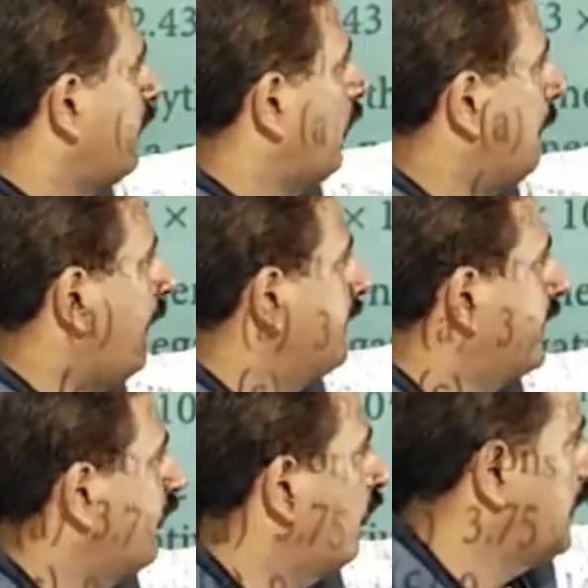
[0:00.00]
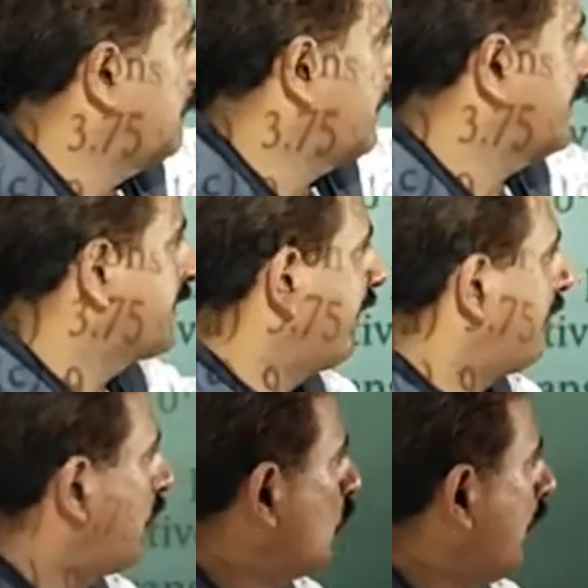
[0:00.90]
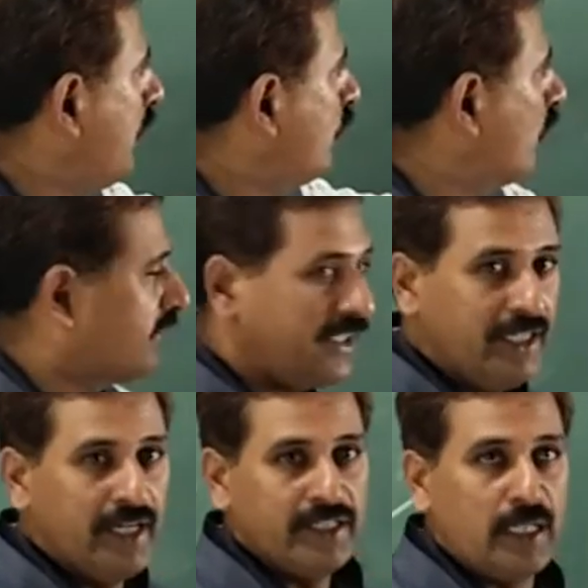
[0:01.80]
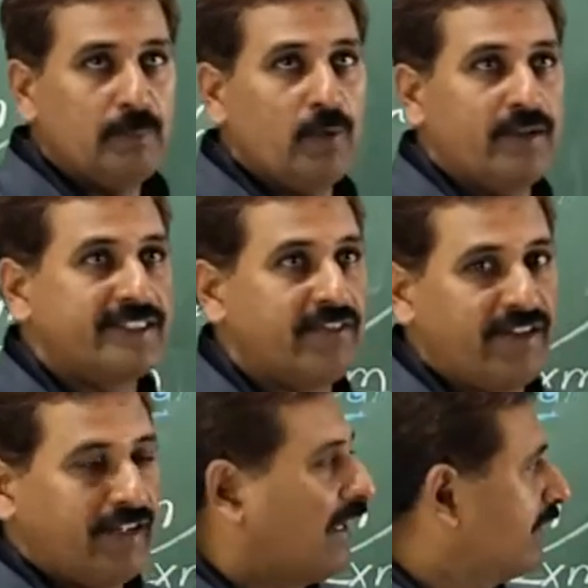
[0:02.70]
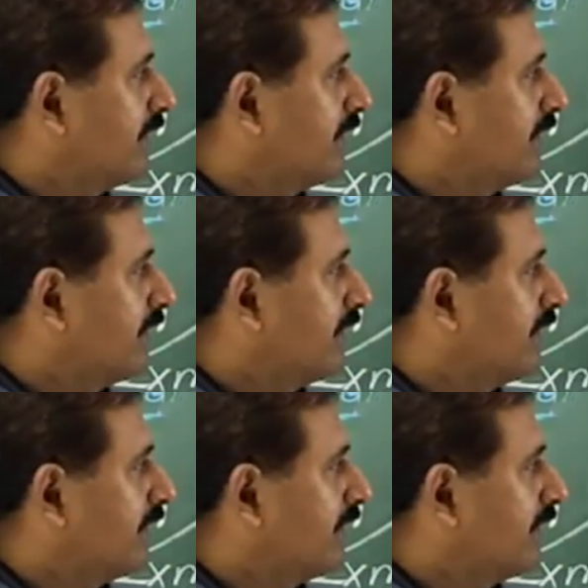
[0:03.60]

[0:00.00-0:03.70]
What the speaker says: 1.34 10 power 7, 2.43 10 power 7, like